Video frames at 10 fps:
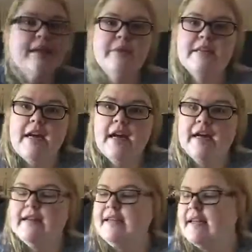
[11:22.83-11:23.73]
liquid
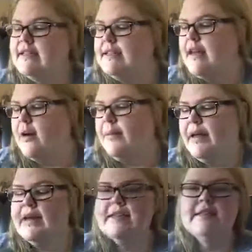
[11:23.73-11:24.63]
diet. That's not
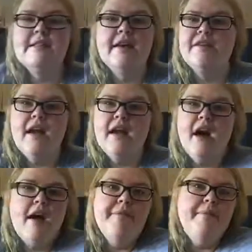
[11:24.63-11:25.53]
because of it.
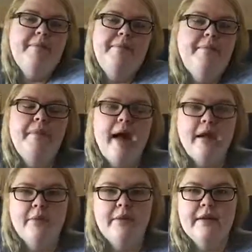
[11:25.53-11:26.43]
I'm
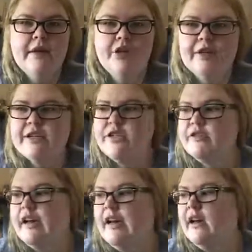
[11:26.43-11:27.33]
adequately nourished
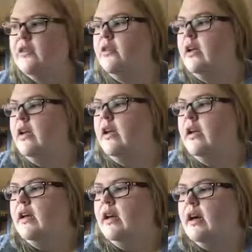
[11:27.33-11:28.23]
right now.
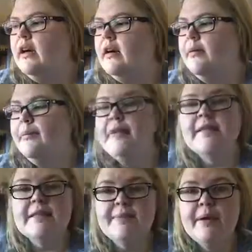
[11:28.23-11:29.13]

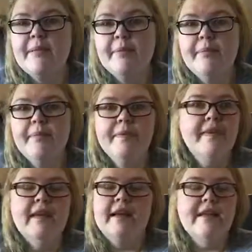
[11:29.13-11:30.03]
This has been
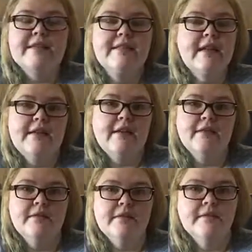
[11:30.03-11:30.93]
the last 10
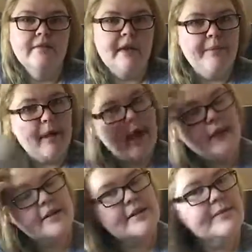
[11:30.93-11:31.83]
years that my
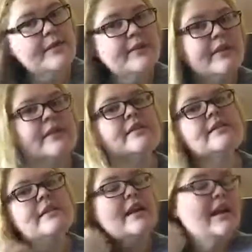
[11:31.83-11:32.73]
hair has been doing
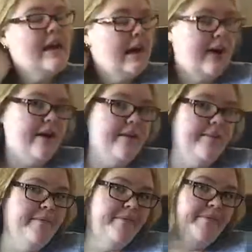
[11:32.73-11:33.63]
this.
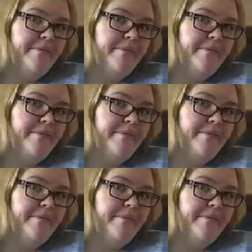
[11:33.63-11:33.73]
I